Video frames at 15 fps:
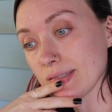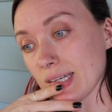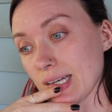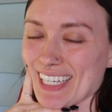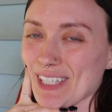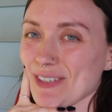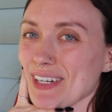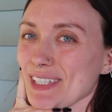
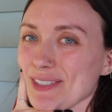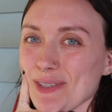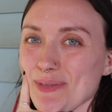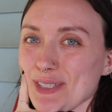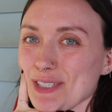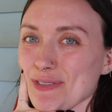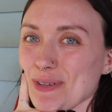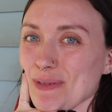Thank you guys so
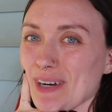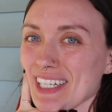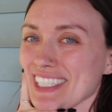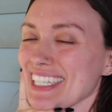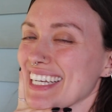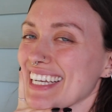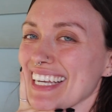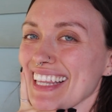much for
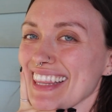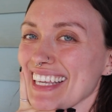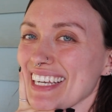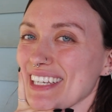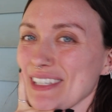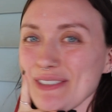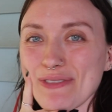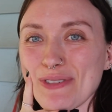watching.
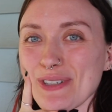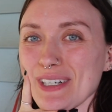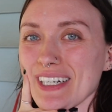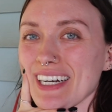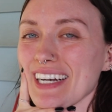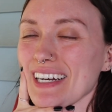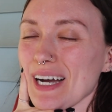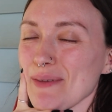Thank you
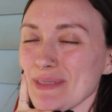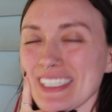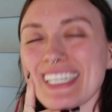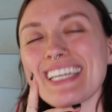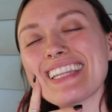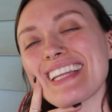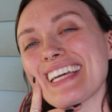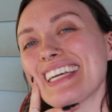for
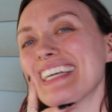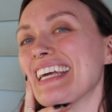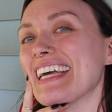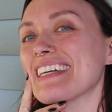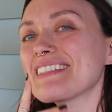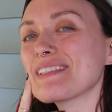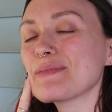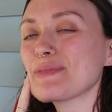commenting, liking,
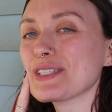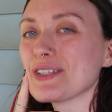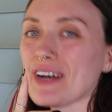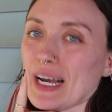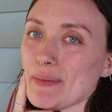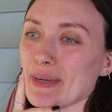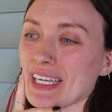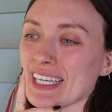and
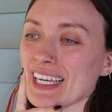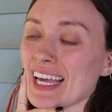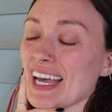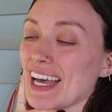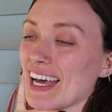subscribing.